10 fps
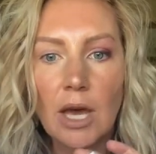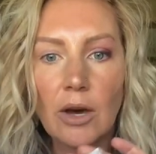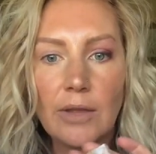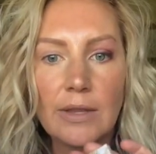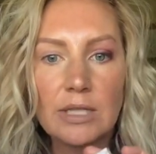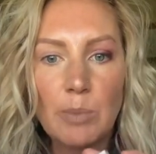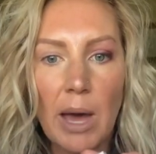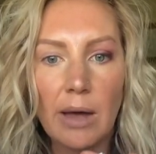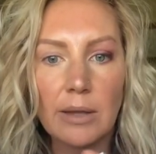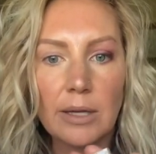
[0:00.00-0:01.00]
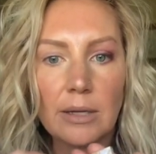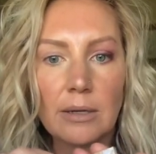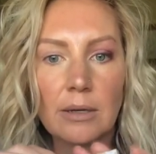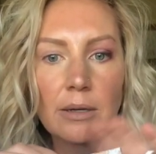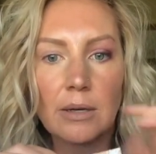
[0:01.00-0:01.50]
On this palette,
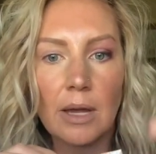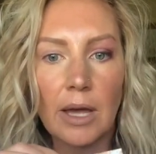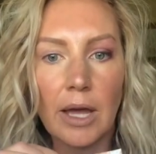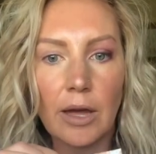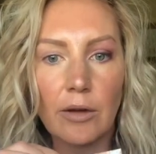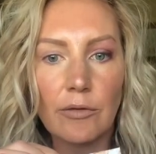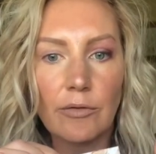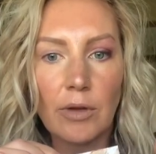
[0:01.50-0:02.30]
I have